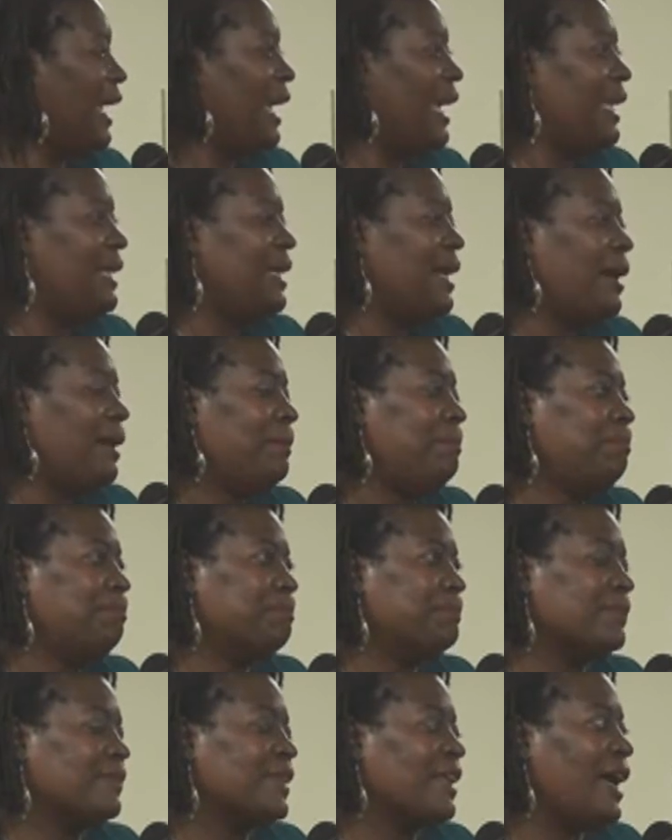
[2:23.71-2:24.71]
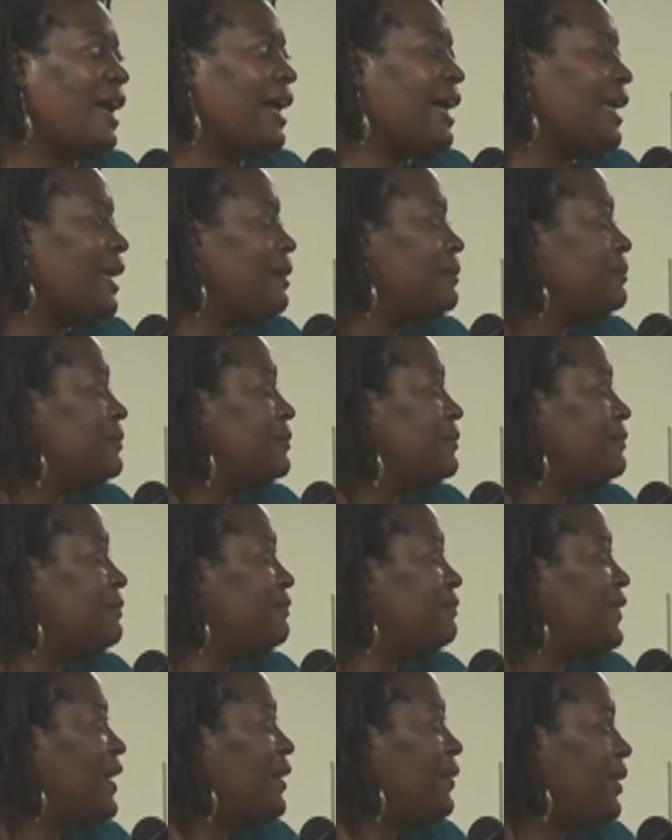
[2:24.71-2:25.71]
And I am
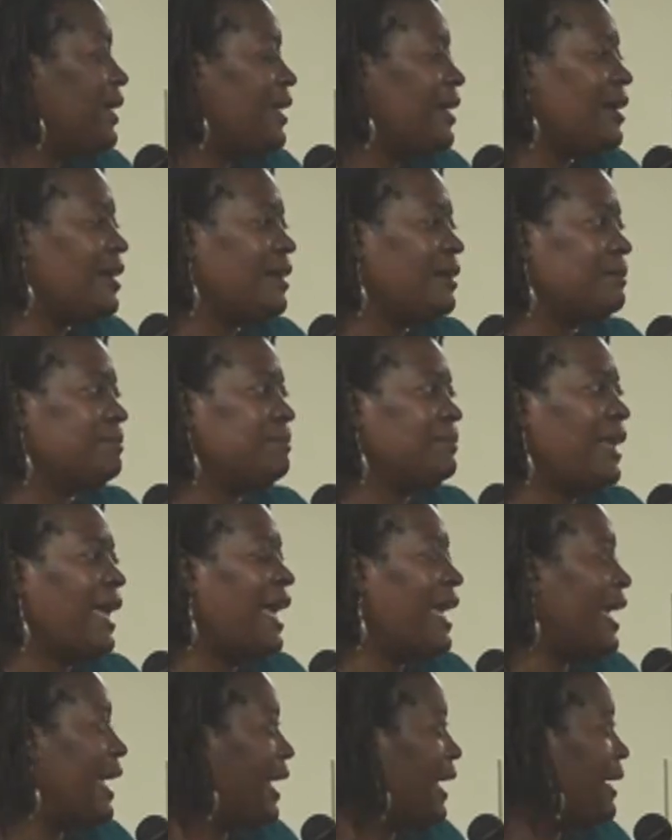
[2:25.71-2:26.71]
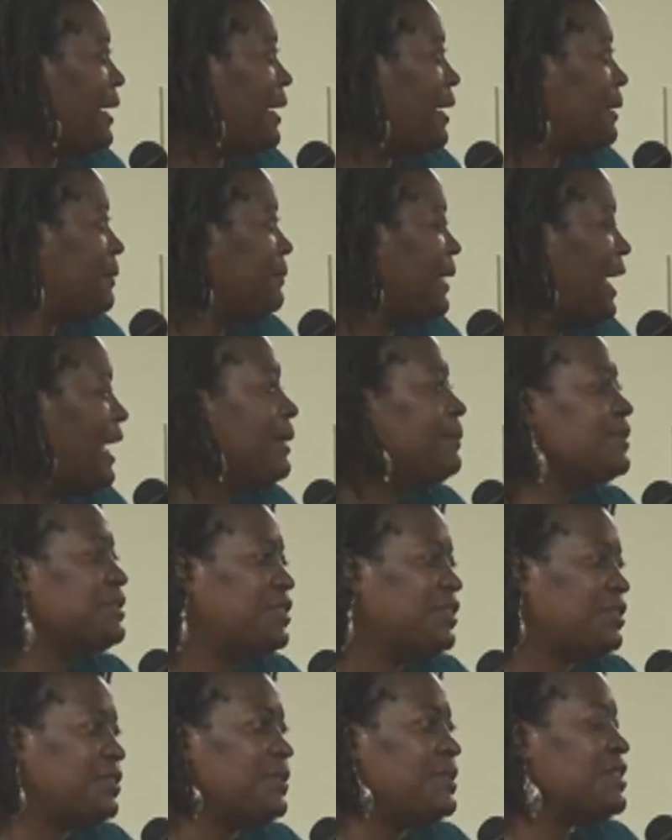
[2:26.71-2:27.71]
very able
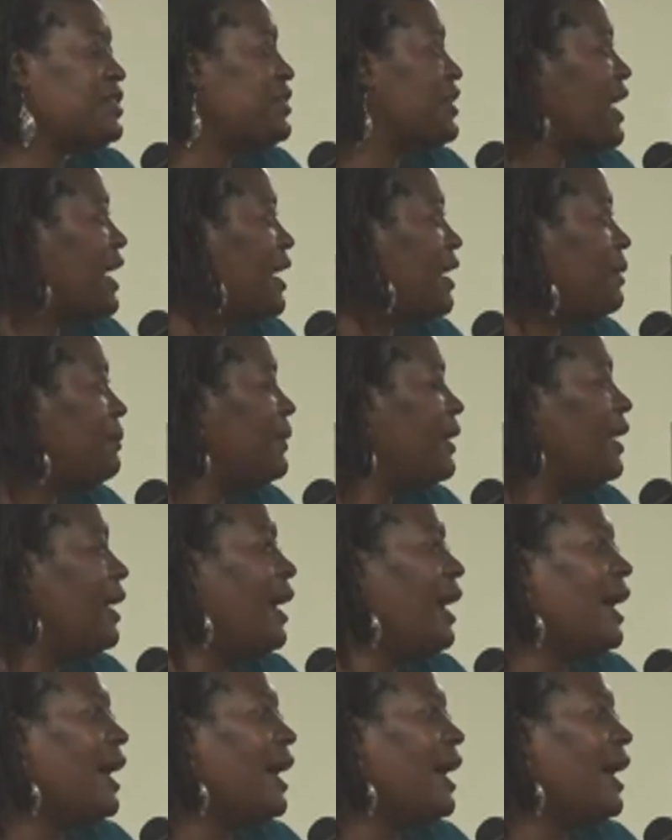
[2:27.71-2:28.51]
to do this job.